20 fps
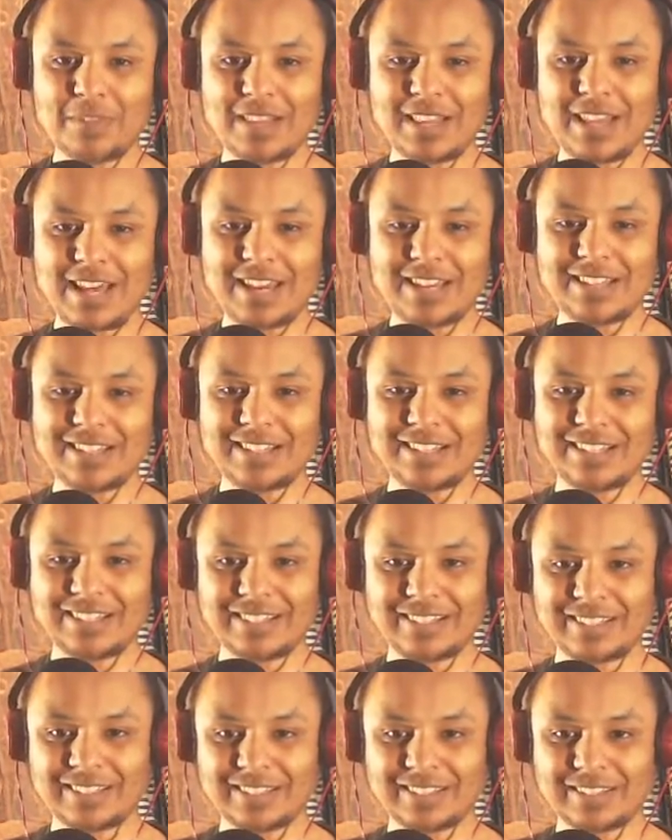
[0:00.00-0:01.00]
ladder.
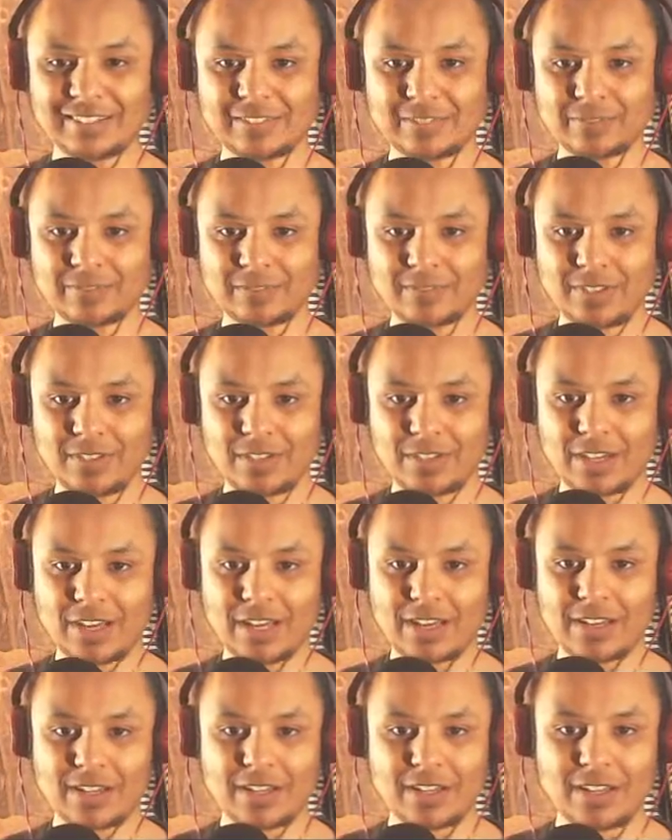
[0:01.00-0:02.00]

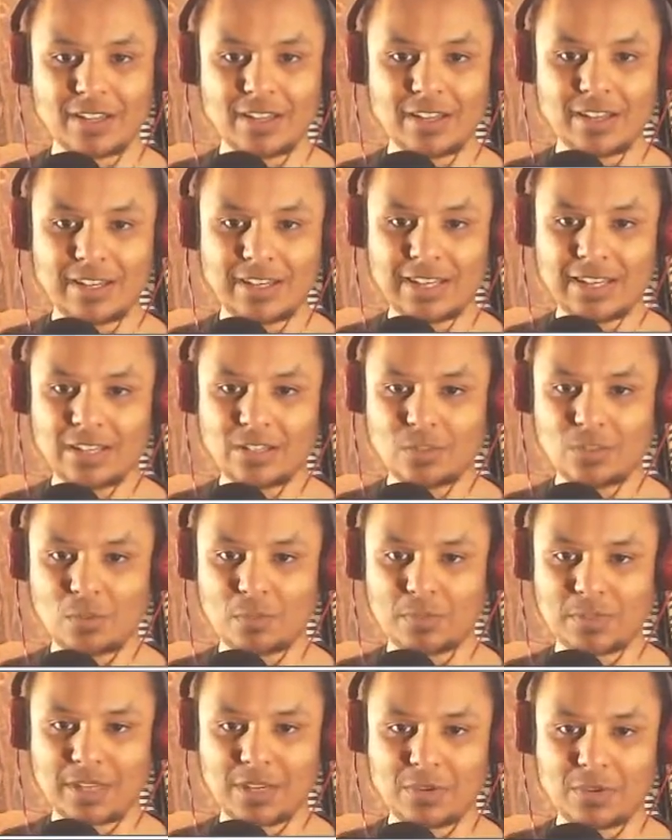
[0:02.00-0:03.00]
Okay. Yeah, then
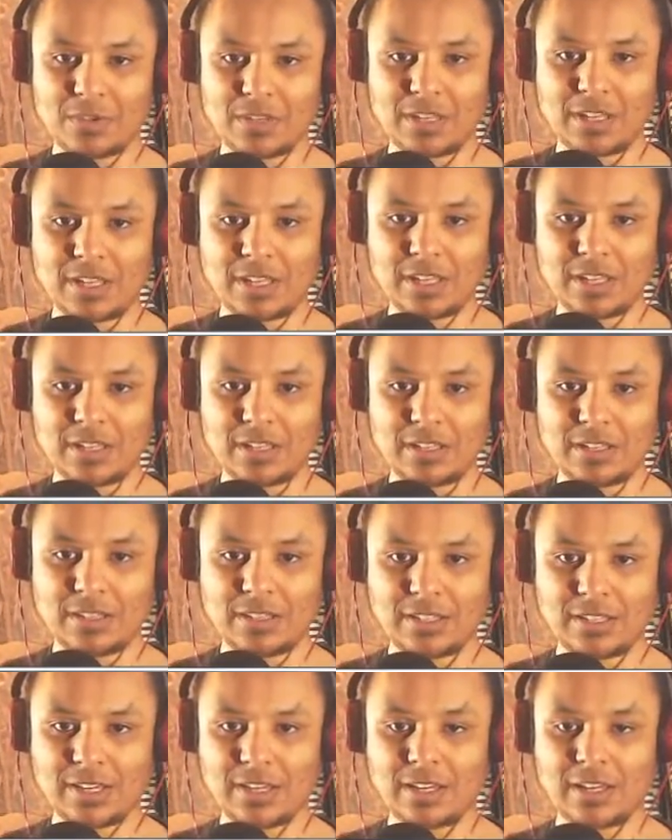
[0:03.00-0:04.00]
drop down here.
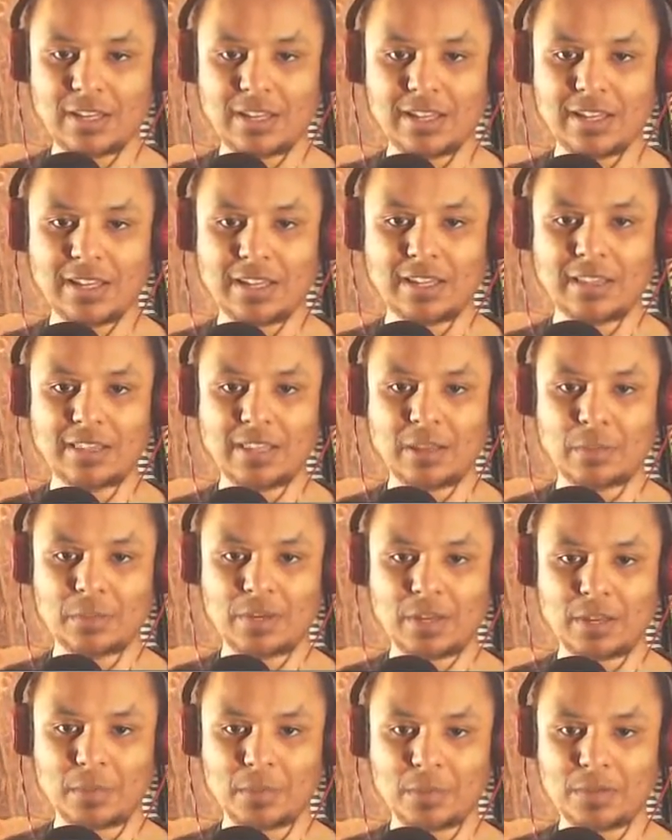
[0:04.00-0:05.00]
Then here. There we
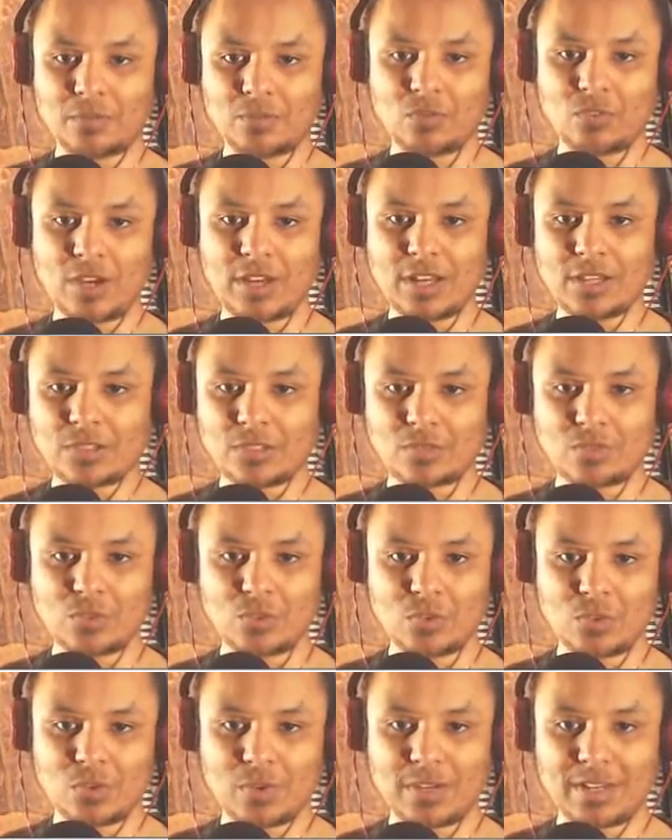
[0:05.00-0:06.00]
go. We can rest
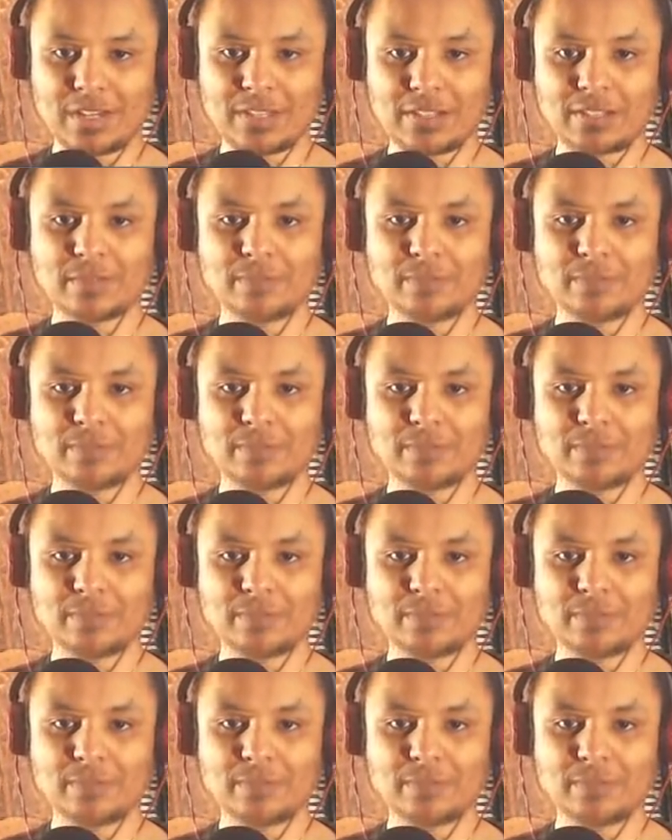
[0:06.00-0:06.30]
real quick.